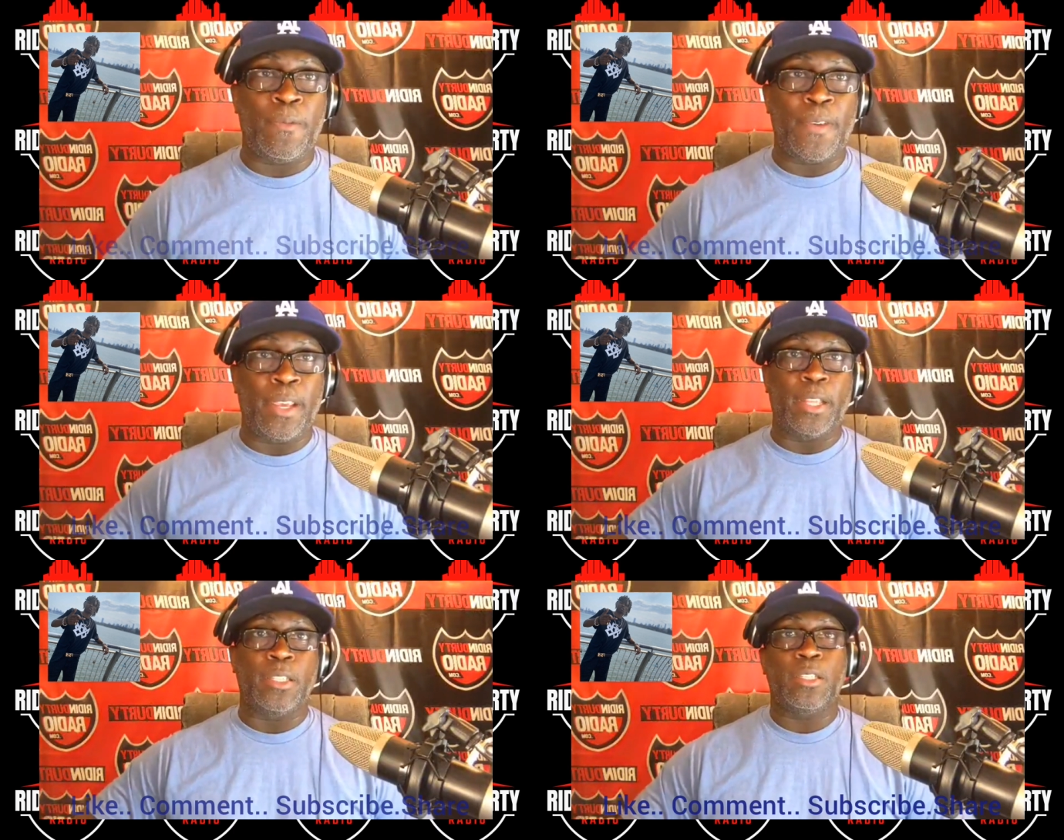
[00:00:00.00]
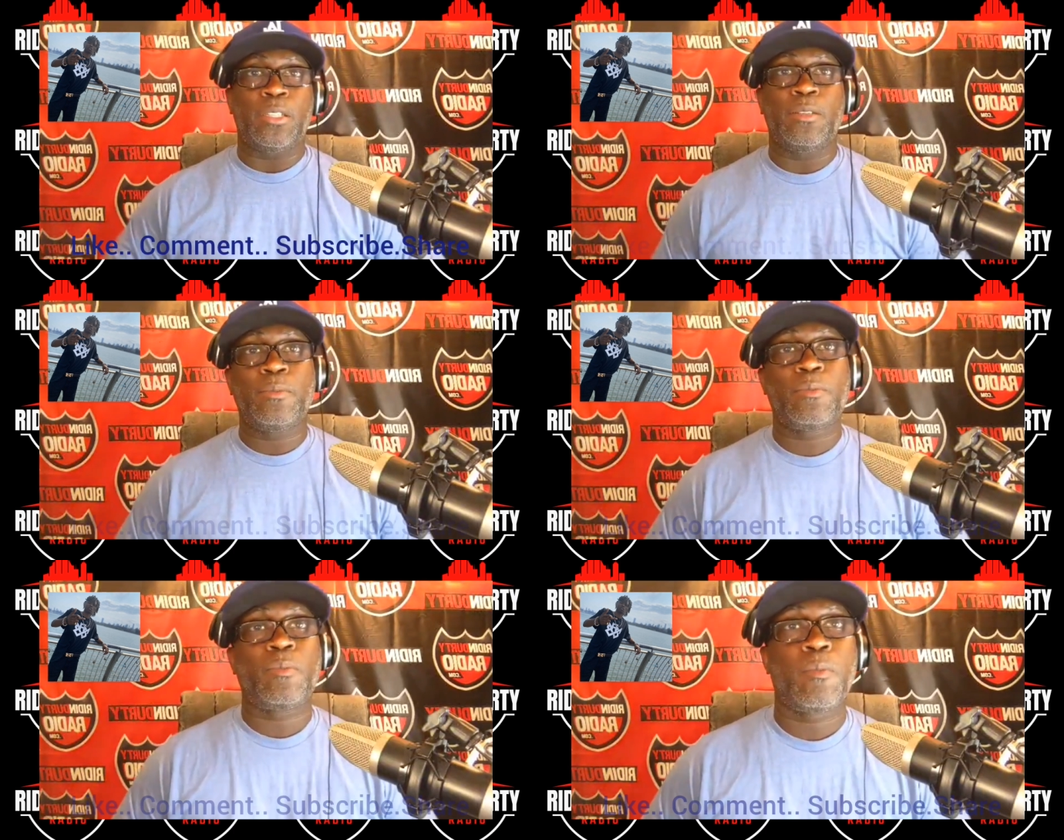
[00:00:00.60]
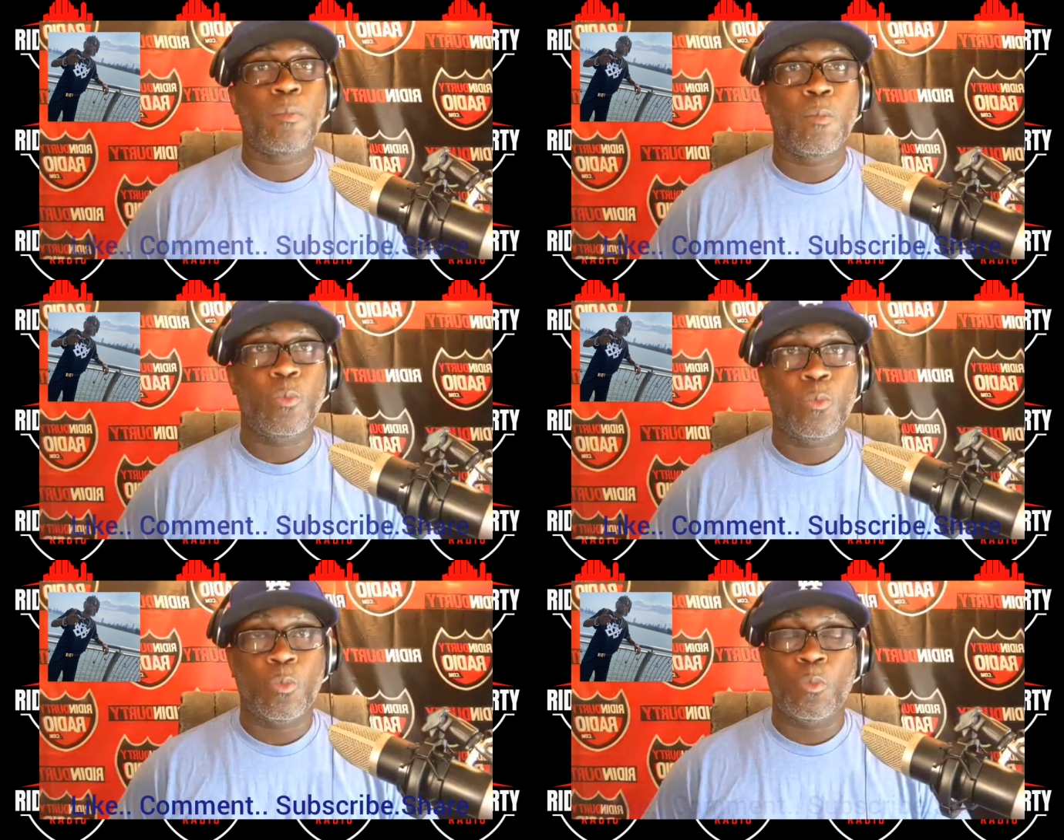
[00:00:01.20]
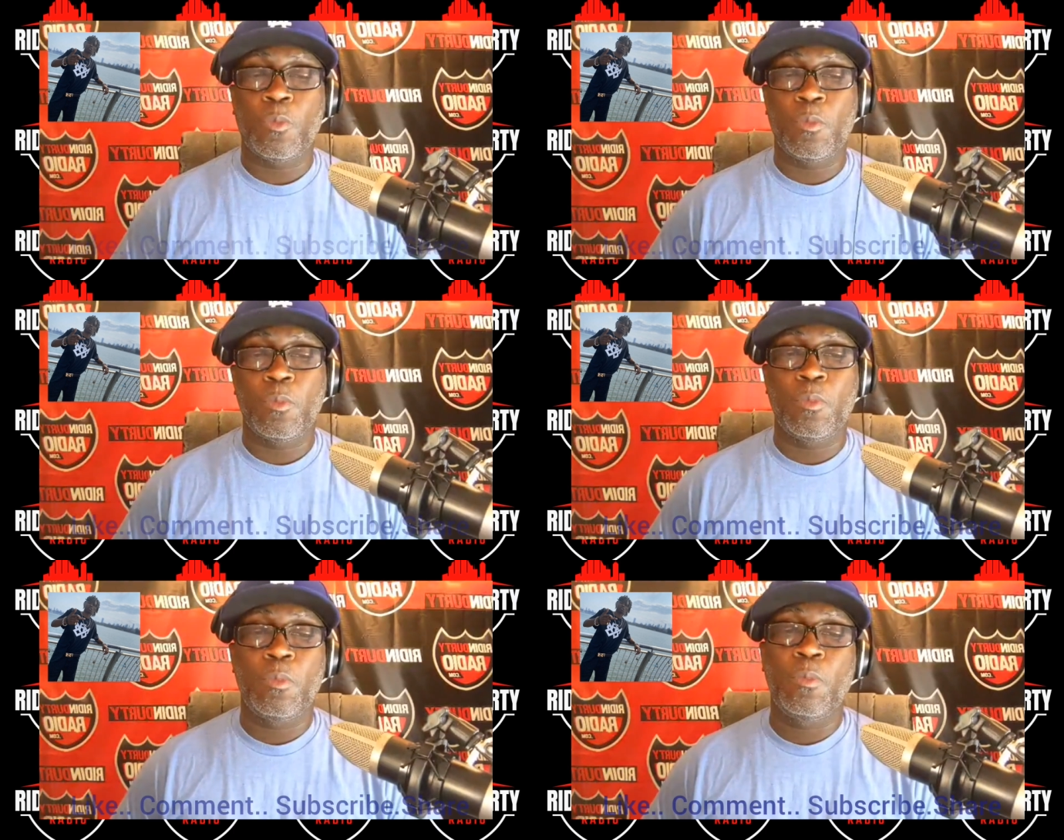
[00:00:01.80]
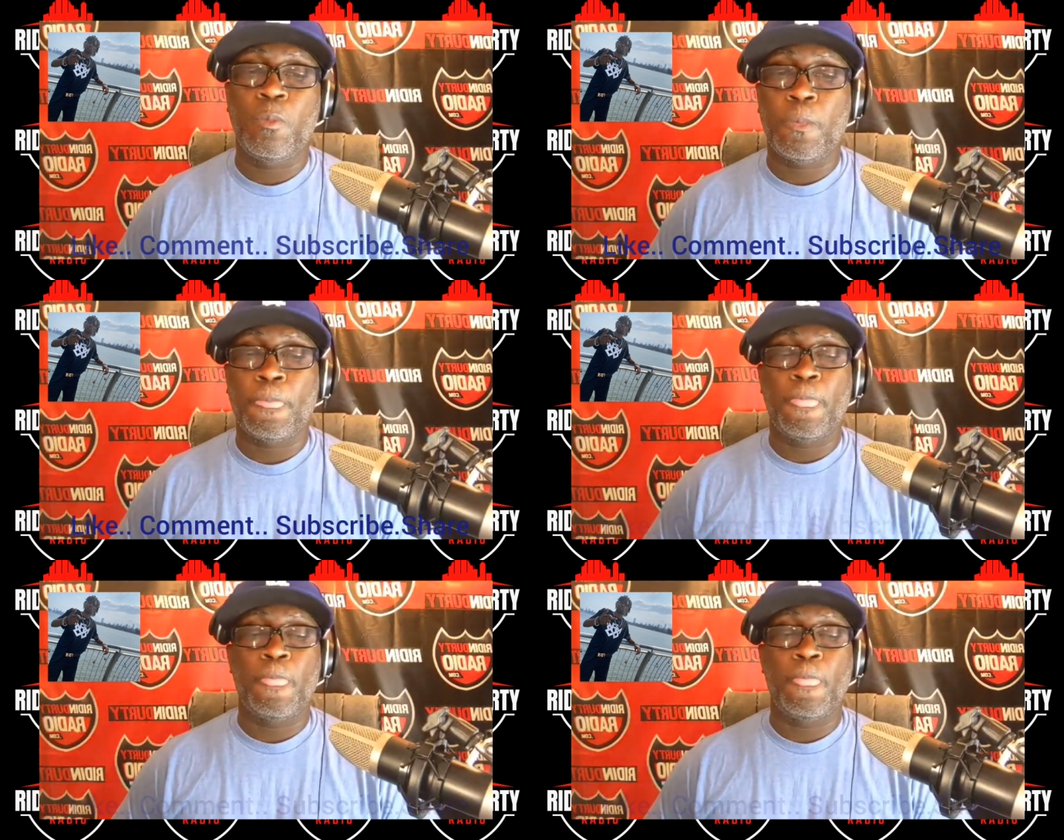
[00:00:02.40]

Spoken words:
does that word mean to you, and what should it mean to fans?